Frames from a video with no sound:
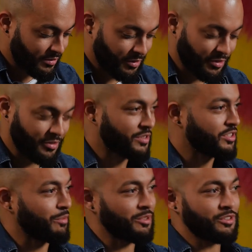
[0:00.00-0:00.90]
Whether it's
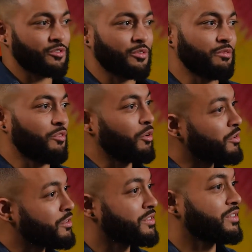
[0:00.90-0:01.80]
chopping and screwing
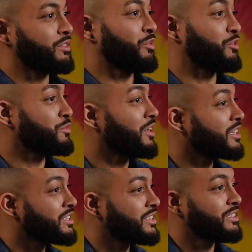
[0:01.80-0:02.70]
vocals in
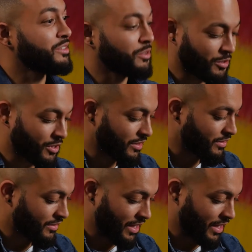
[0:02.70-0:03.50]
post-production or